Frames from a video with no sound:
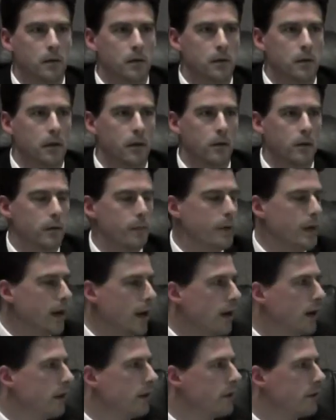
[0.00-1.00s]
You know, at the
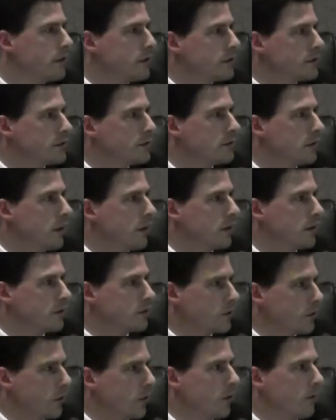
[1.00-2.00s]
beginning of this
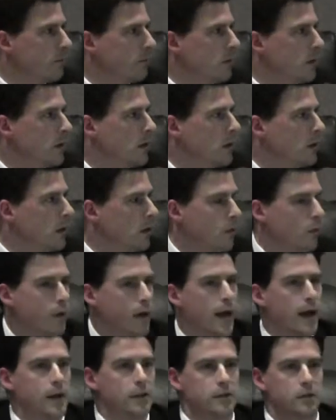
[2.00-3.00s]
term,
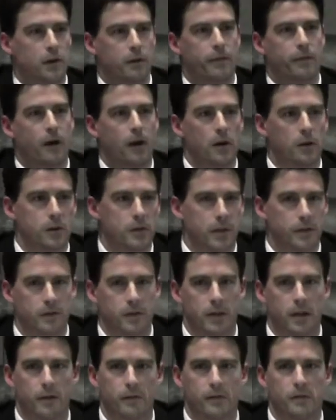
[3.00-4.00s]
we asked our fire chief
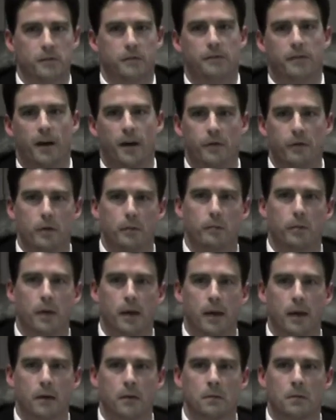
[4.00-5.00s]
to give us a 5-year
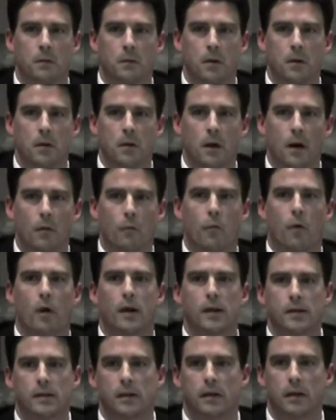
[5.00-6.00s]
plan on what
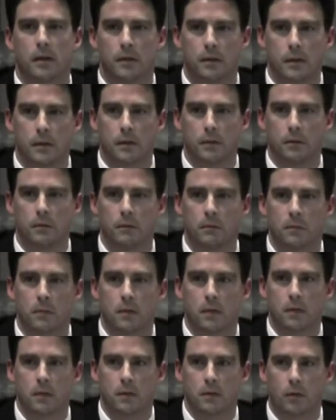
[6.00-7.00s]
he's going to do
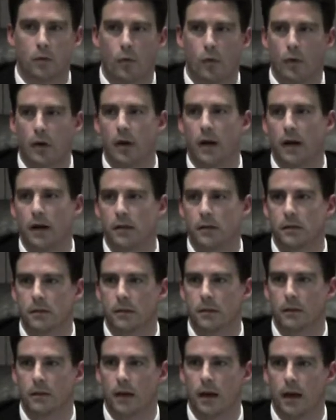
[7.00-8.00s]
to organize
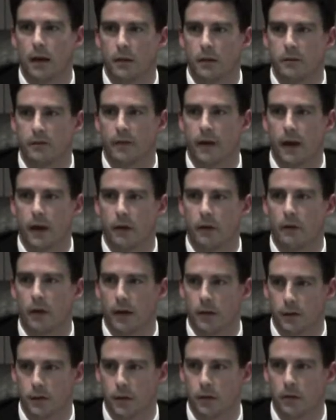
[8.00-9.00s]
the county's fire and
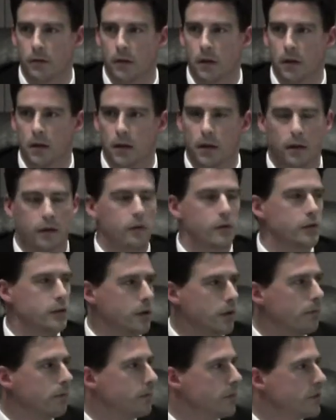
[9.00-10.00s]
rescue. And there's
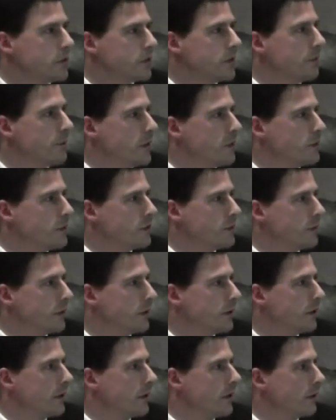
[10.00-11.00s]
some issues
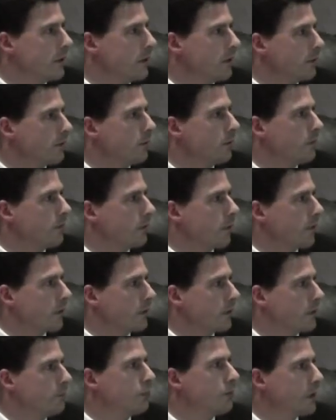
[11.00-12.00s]
with it, and I think we
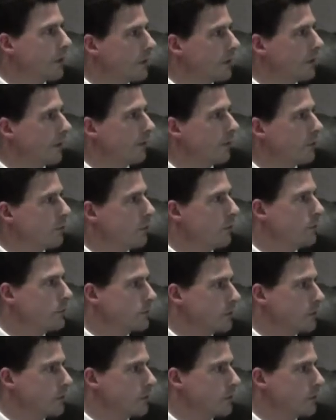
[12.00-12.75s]
weren't completely comfortable with